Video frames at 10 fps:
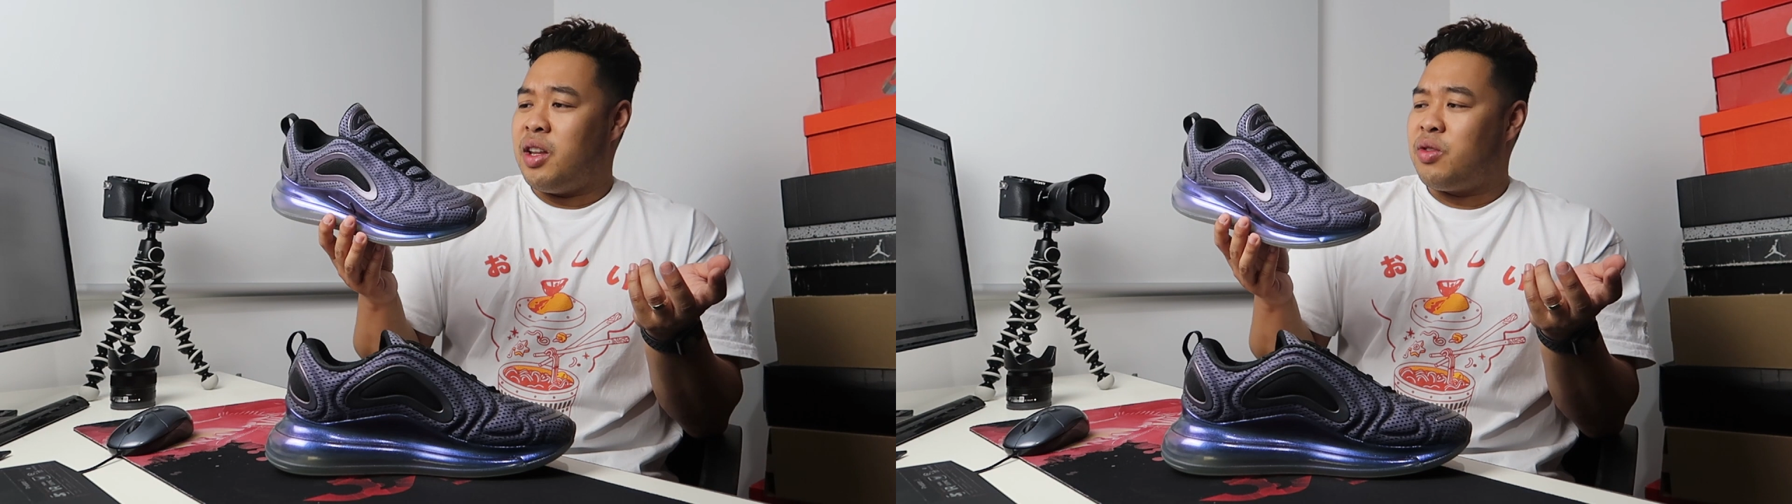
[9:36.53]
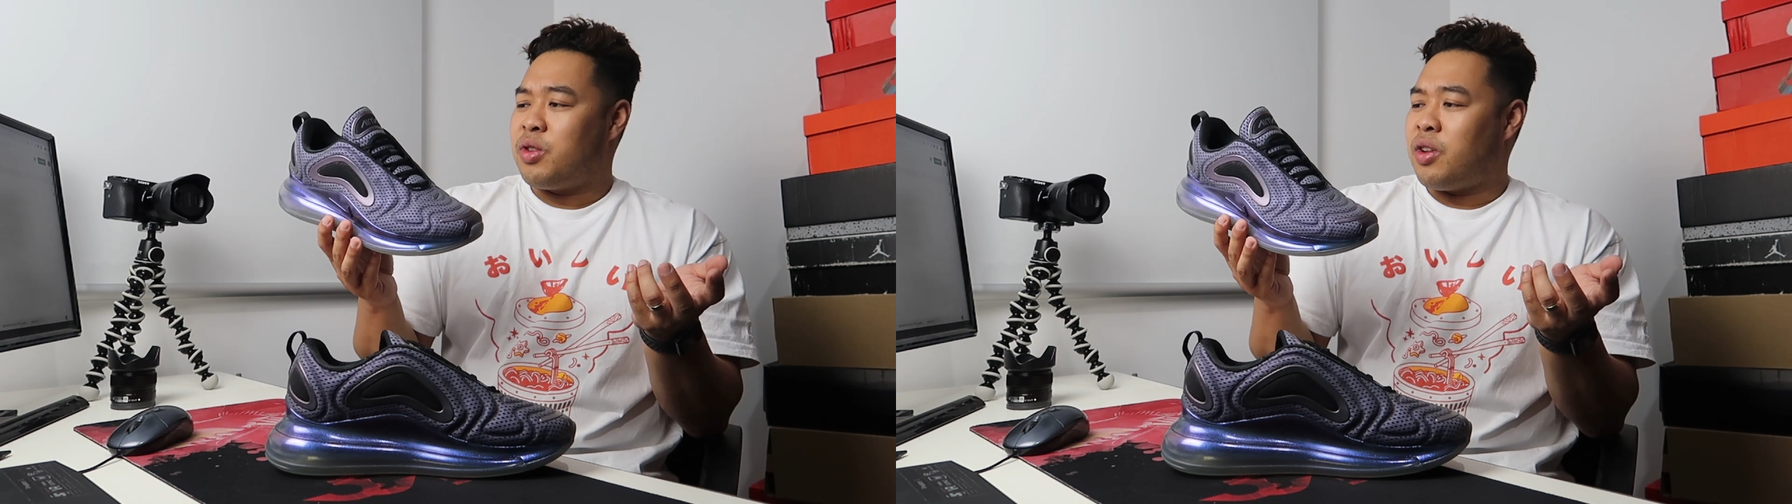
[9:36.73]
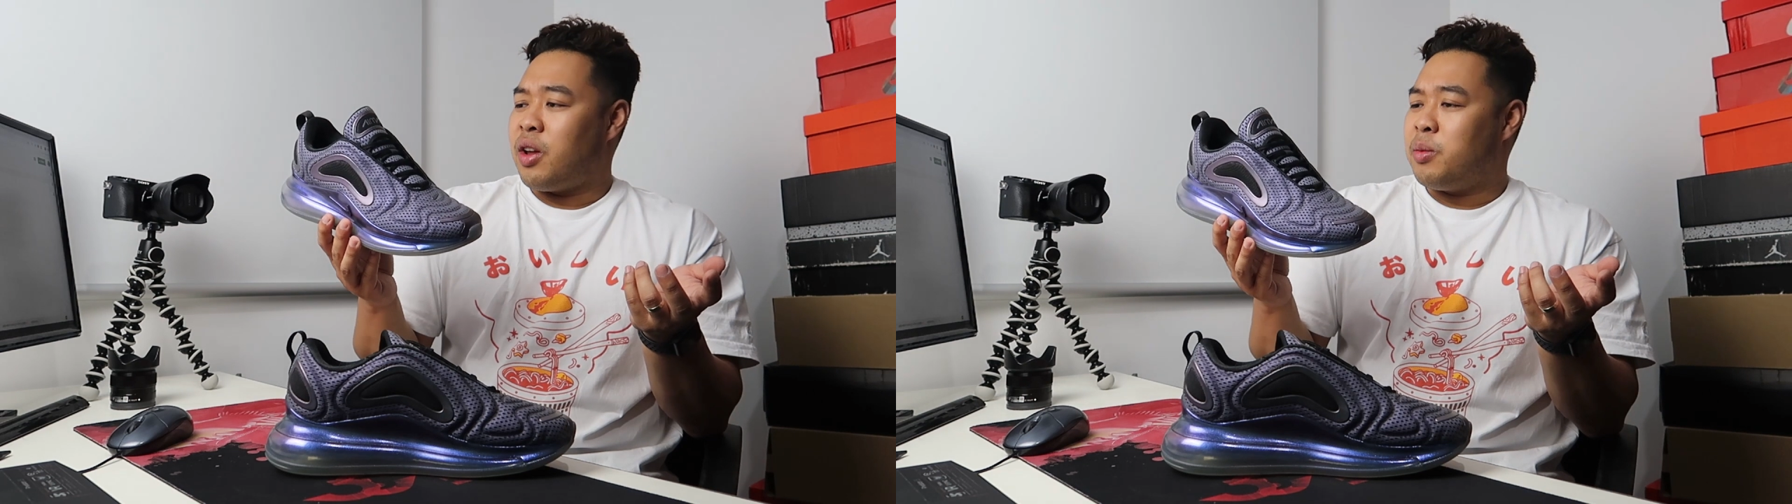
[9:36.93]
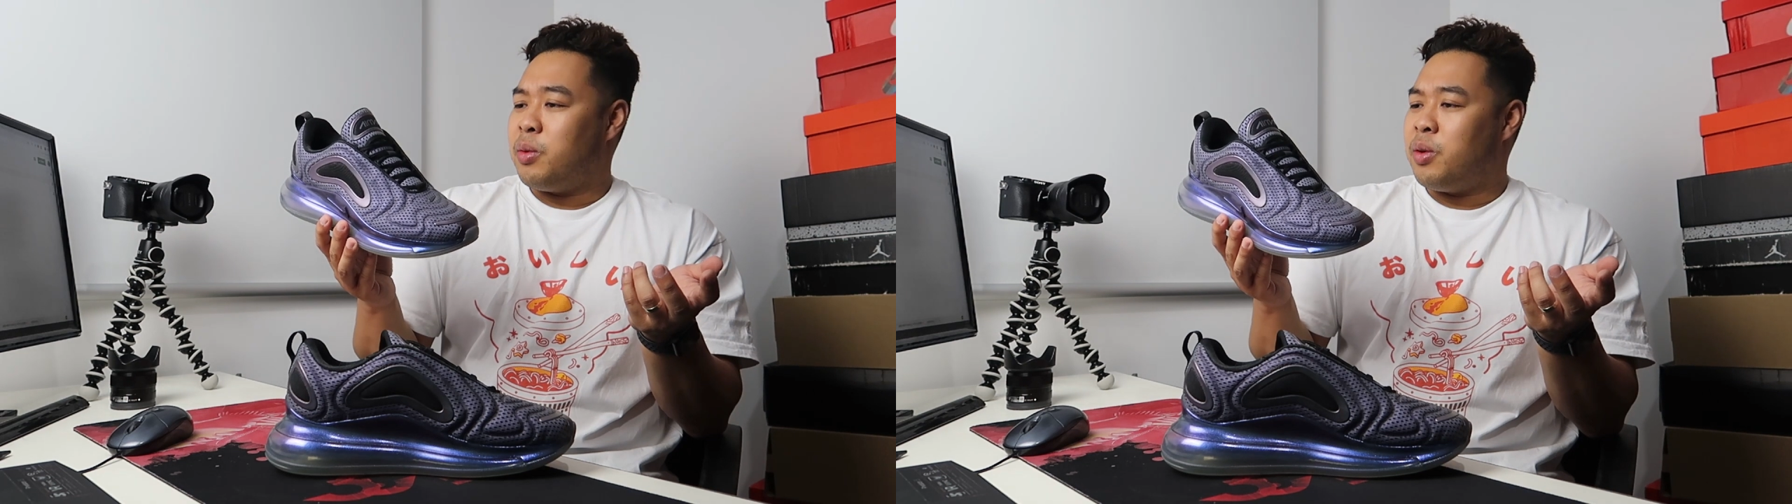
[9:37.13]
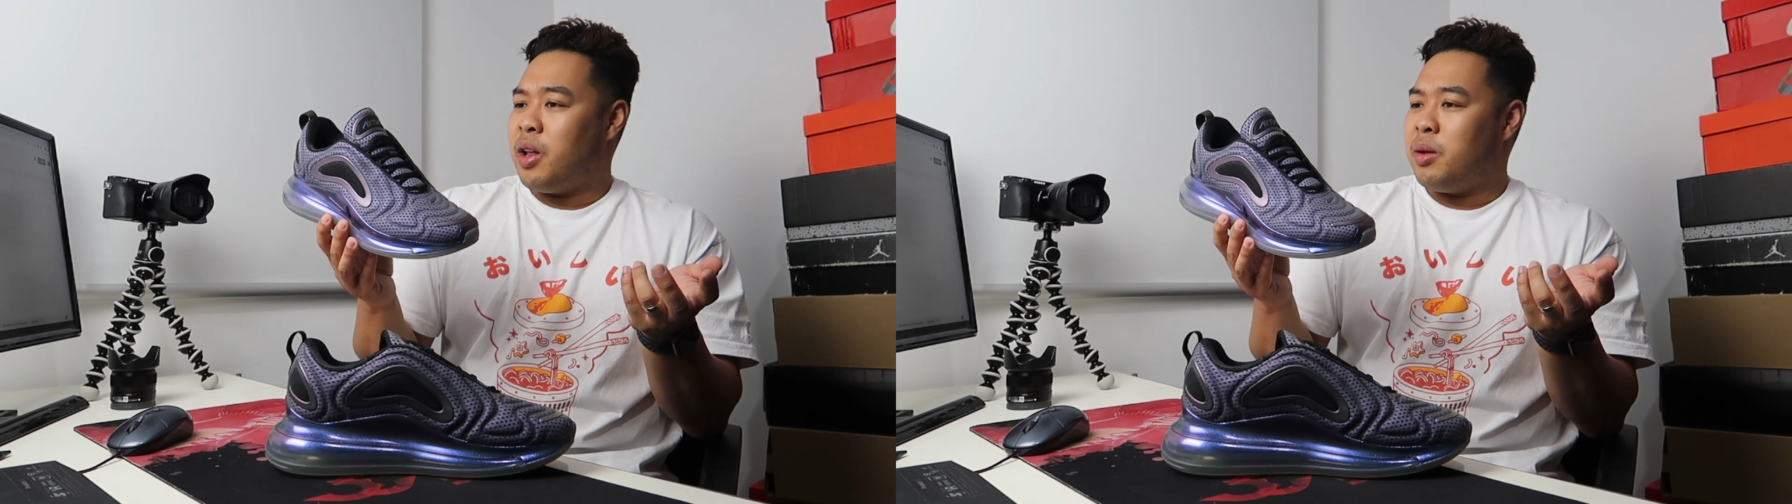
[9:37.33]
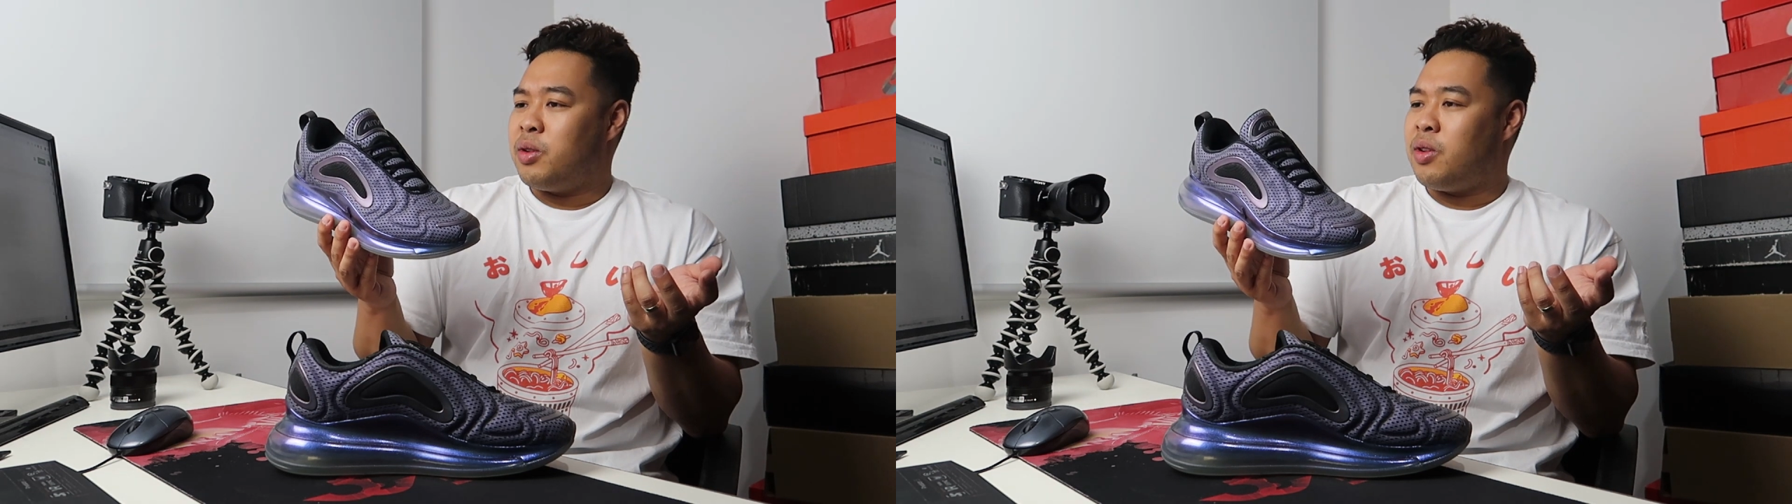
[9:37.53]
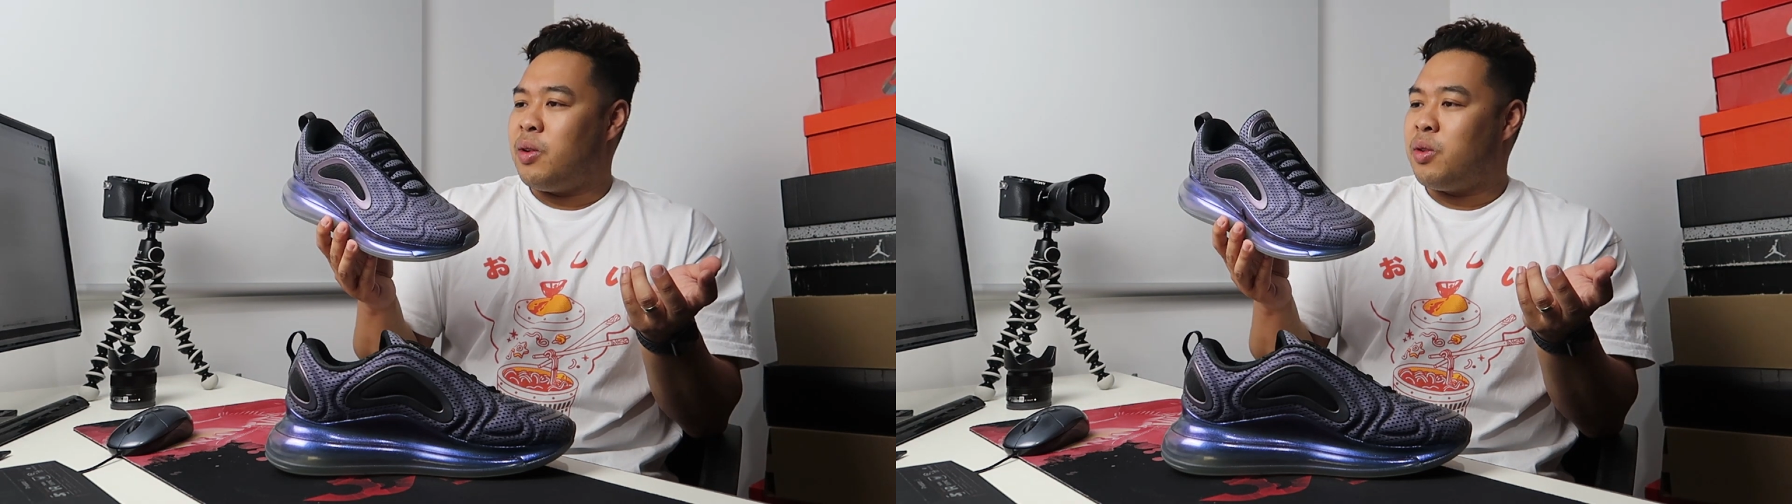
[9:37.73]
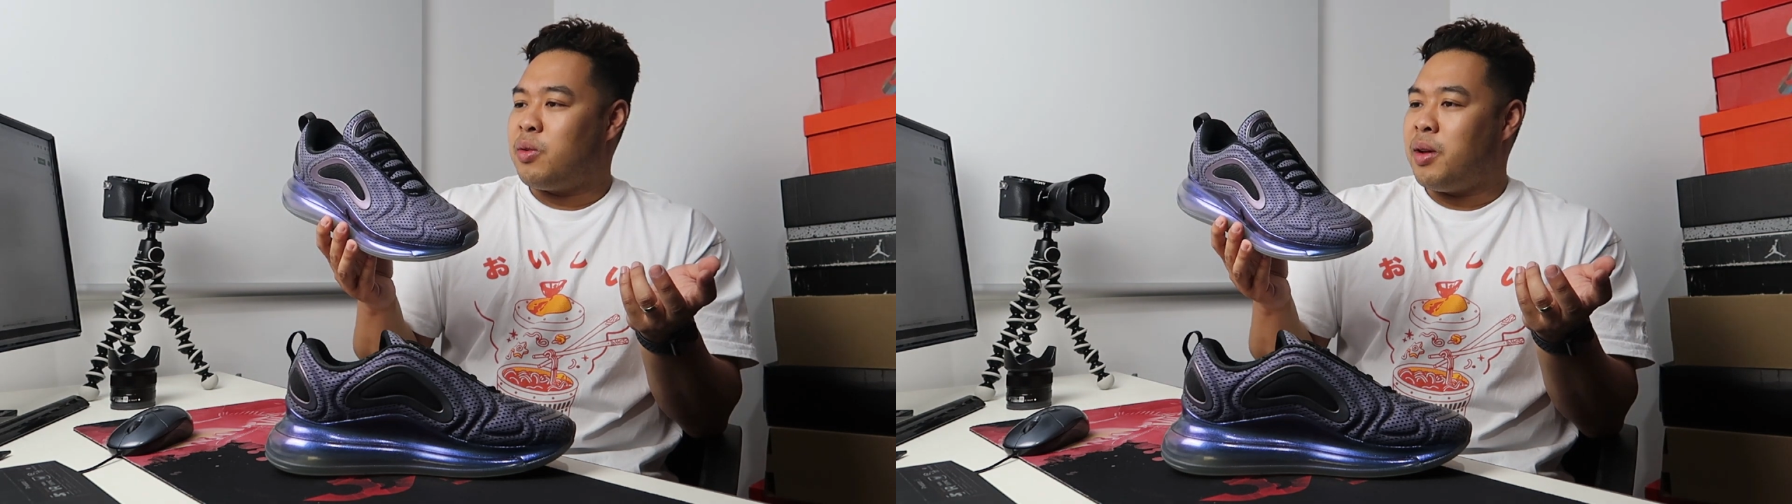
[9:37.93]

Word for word: is recyclable uh, materials.